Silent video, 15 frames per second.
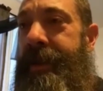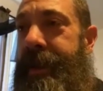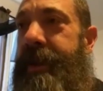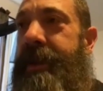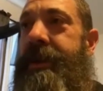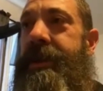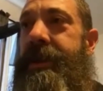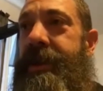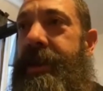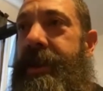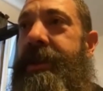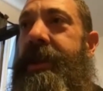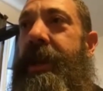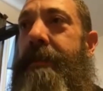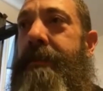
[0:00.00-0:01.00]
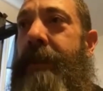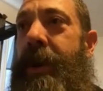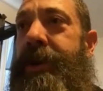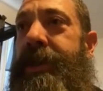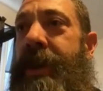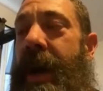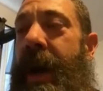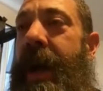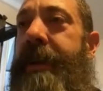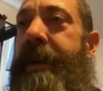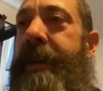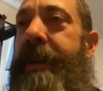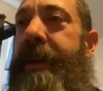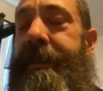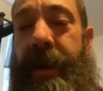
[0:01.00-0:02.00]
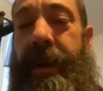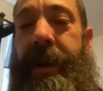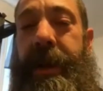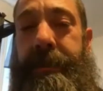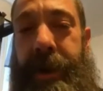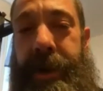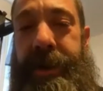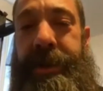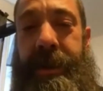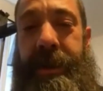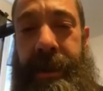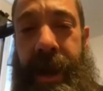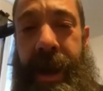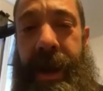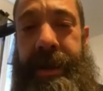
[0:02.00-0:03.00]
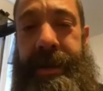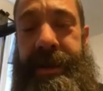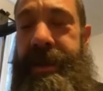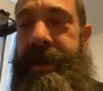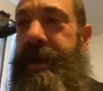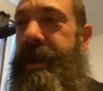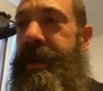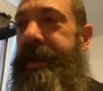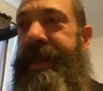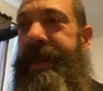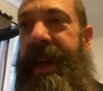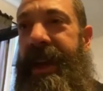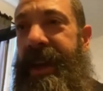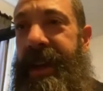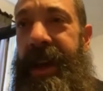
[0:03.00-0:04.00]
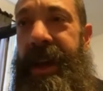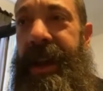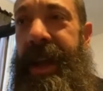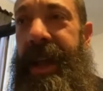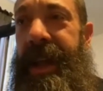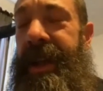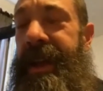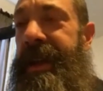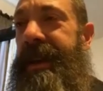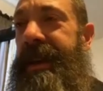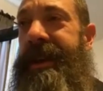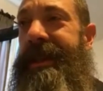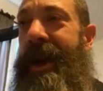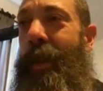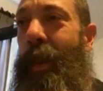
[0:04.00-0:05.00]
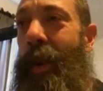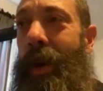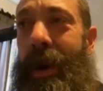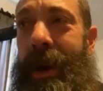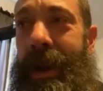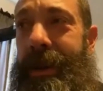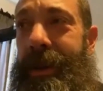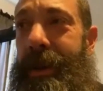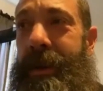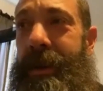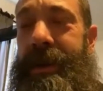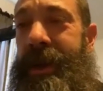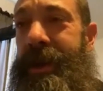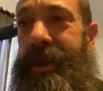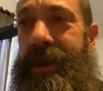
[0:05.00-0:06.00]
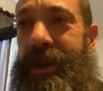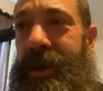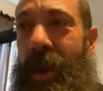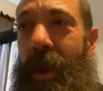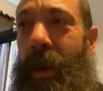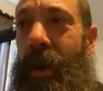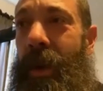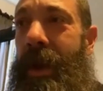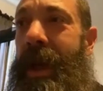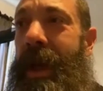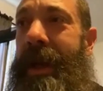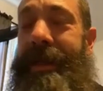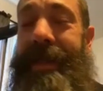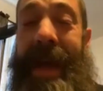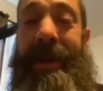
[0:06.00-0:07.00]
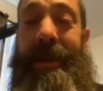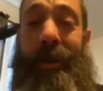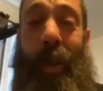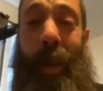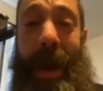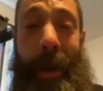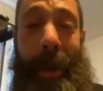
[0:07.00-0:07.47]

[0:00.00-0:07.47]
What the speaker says: there's an I have felt emotional loss and that gut ache that worry in your soul, that is way